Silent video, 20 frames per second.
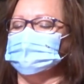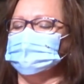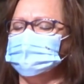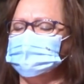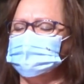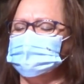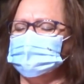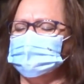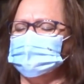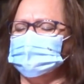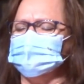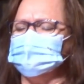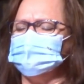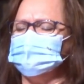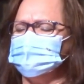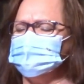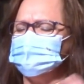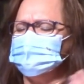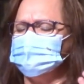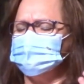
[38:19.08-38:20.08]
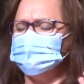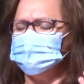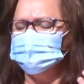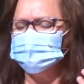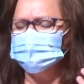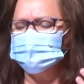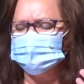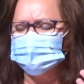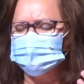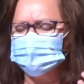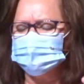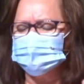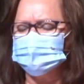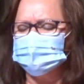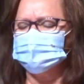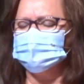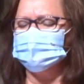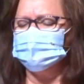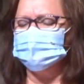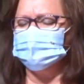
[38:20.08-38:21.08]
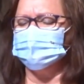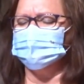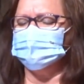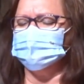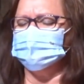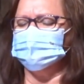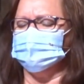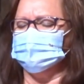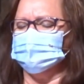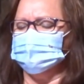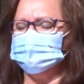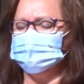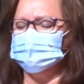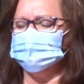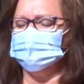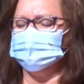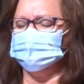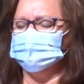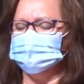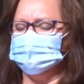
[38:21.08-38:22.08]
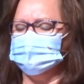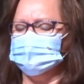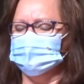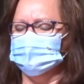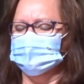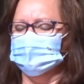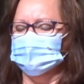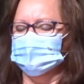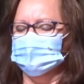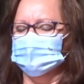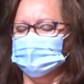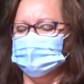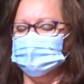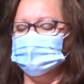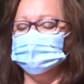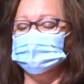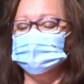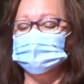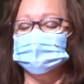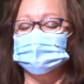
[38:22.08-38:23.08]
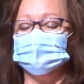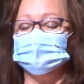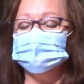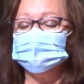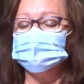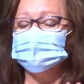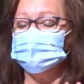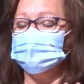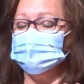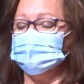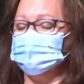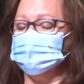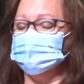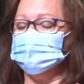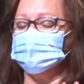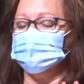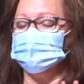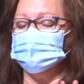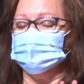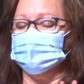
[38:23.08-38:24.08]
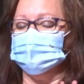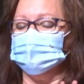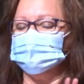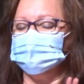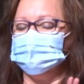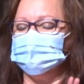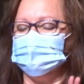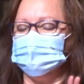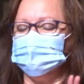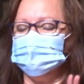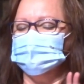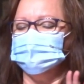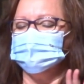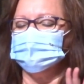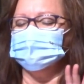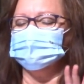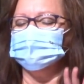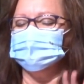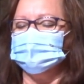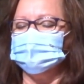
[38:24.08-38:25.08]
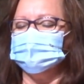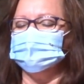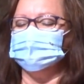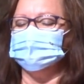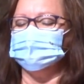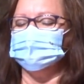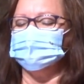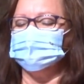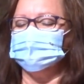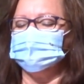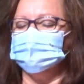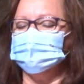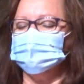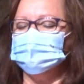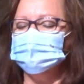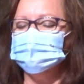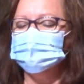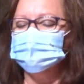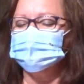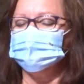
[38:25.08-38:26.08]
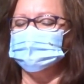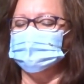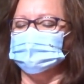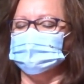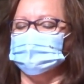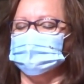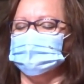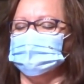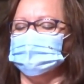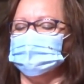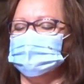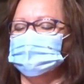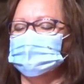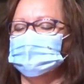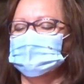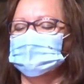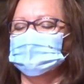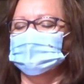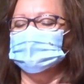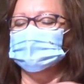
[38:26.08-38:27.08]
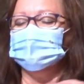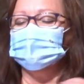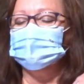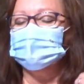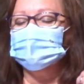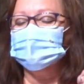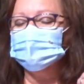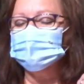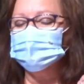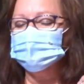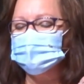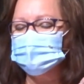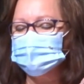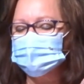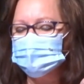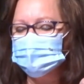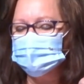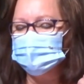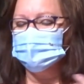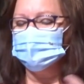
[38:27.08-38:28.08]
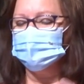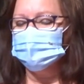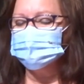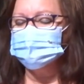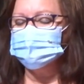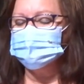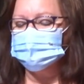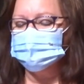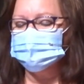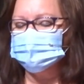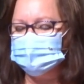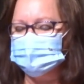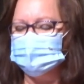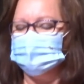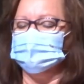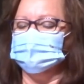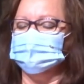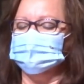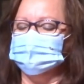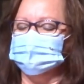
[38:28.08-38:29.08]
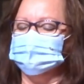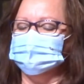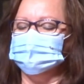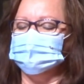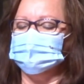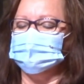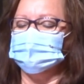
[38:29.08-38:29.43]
gifts and graces that you so freely give to us. I give you thanks, God, for the ways that you remind us of whose we are and how we are called to be.